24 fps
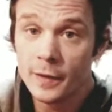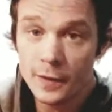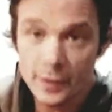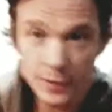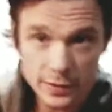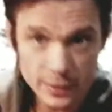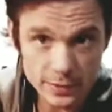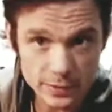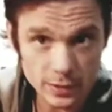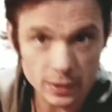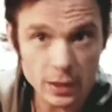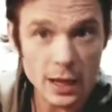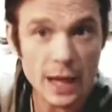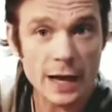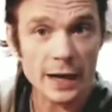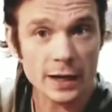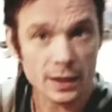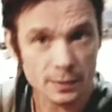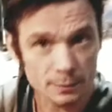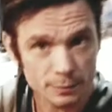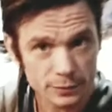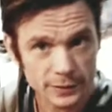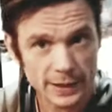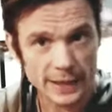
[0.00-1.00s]
there's a lot of
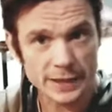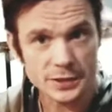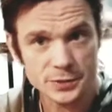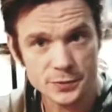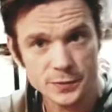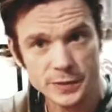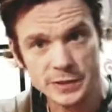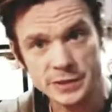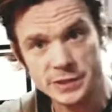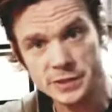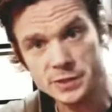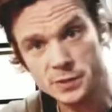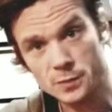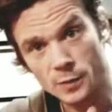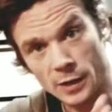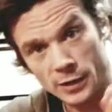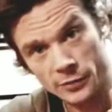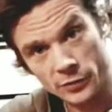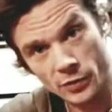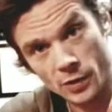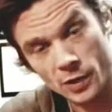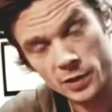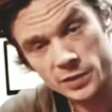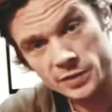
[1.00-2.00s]
complex reasons why
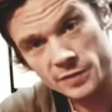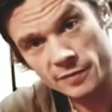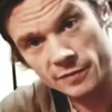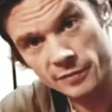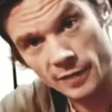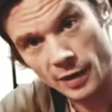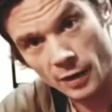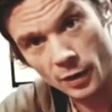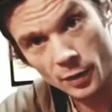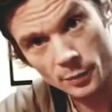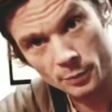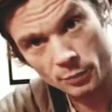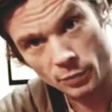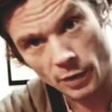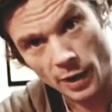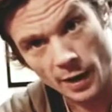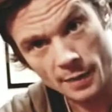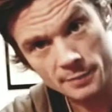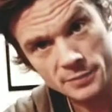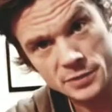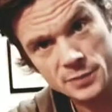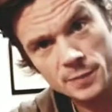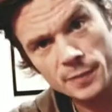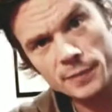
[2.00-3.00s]
dogs develop problems,